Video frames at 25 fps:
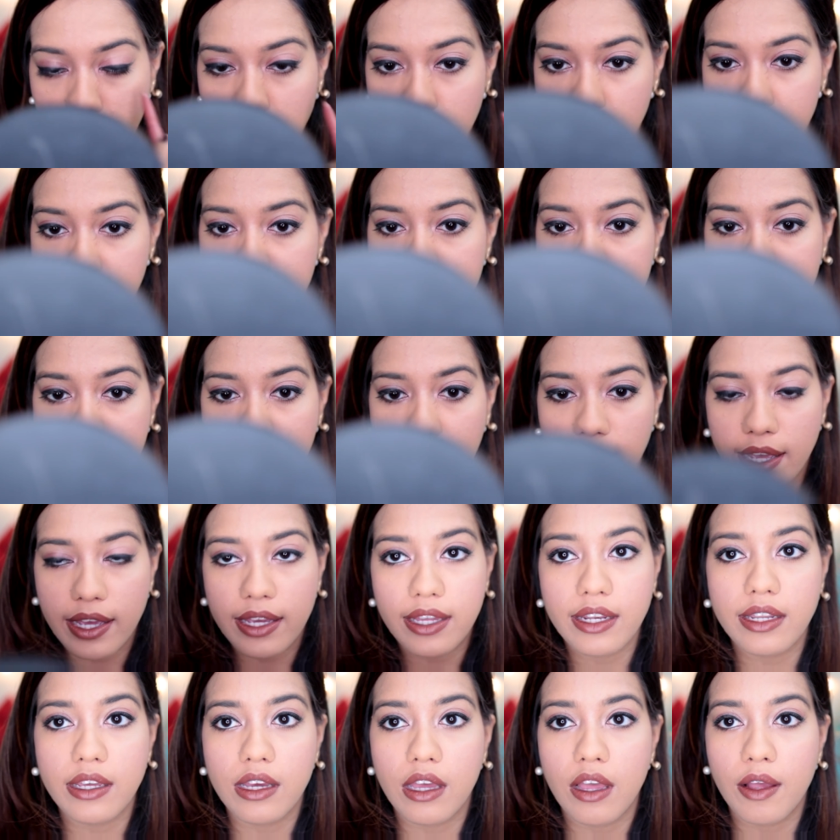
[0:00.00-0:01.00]

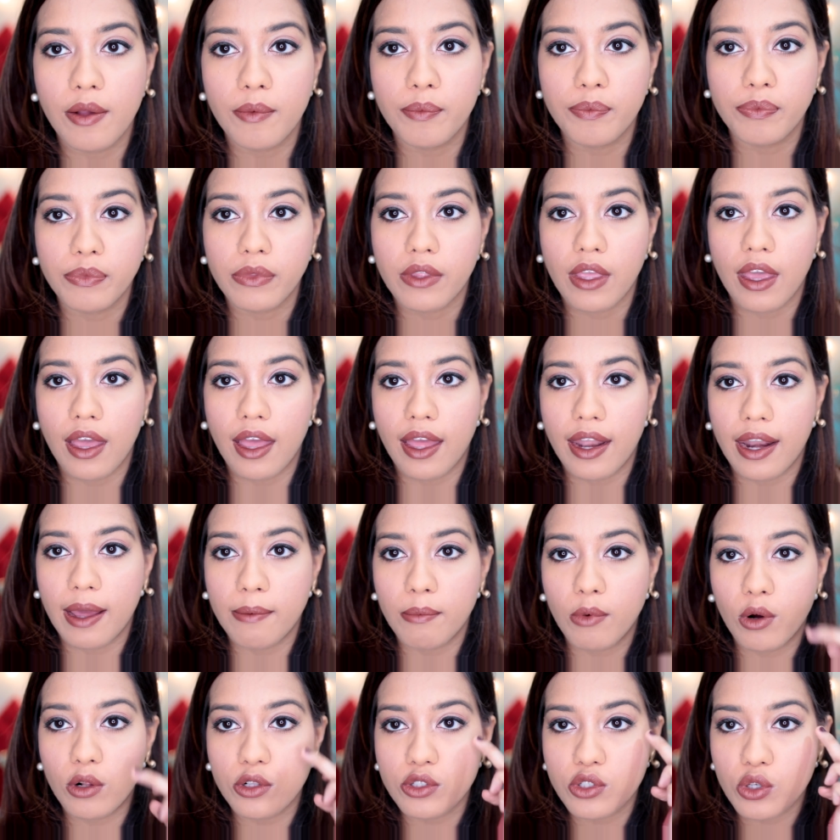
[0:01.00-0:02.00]
inside. And
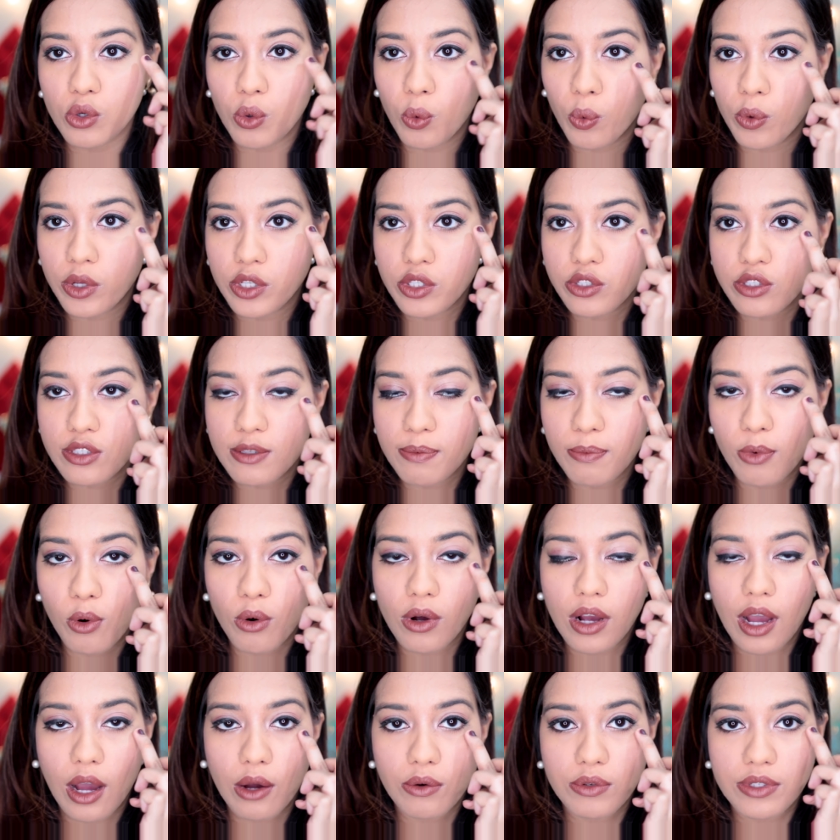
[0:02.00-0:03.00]
I'm also going to
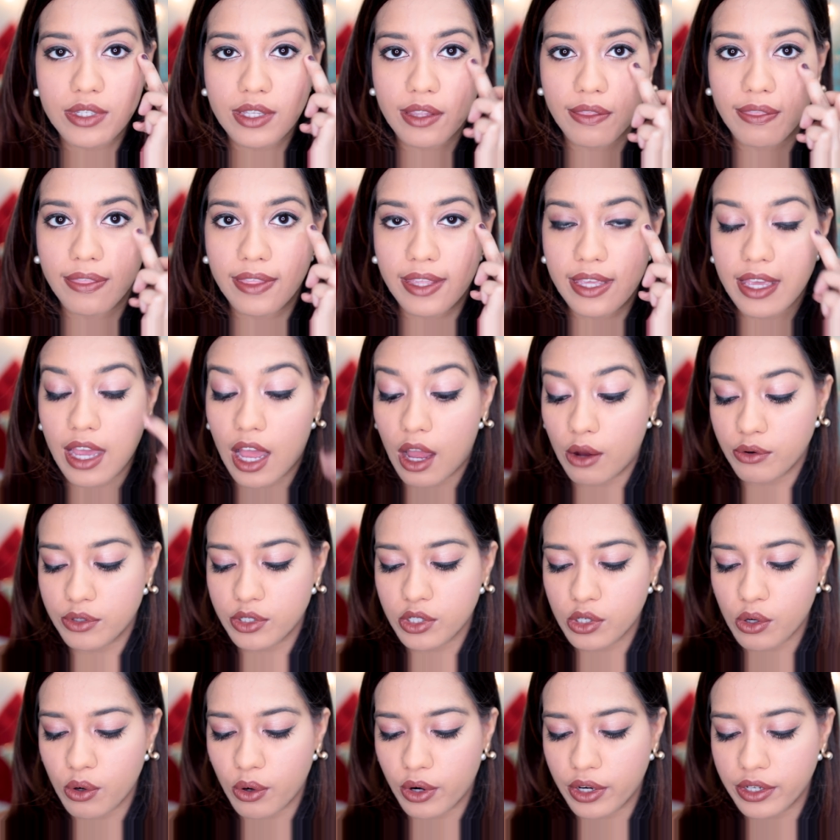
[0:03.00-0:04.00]
smoke out the
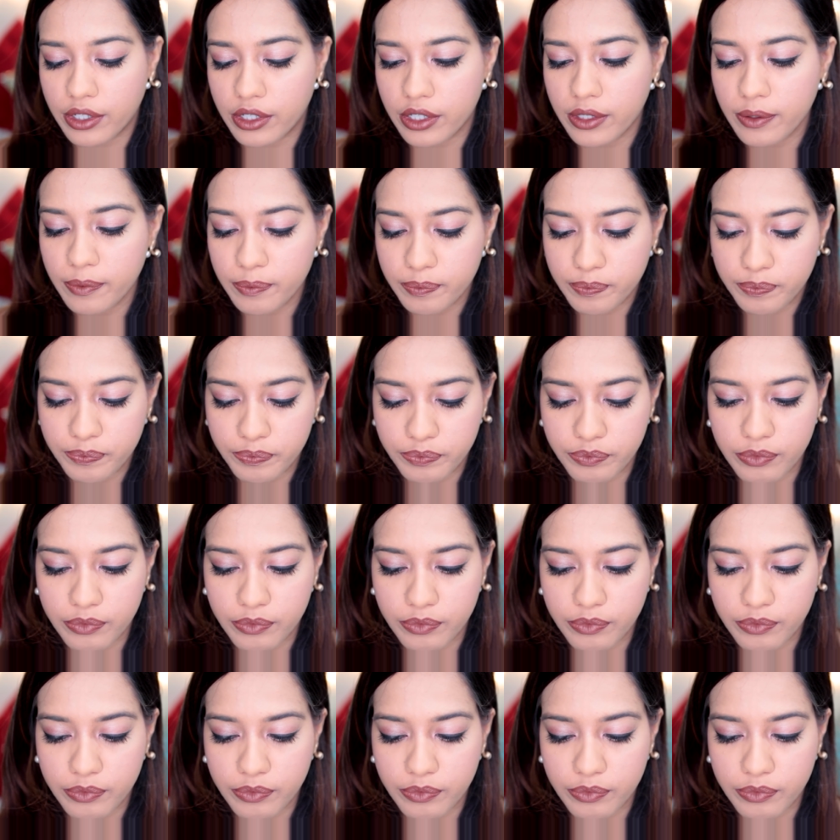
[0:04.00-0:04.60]
outer corner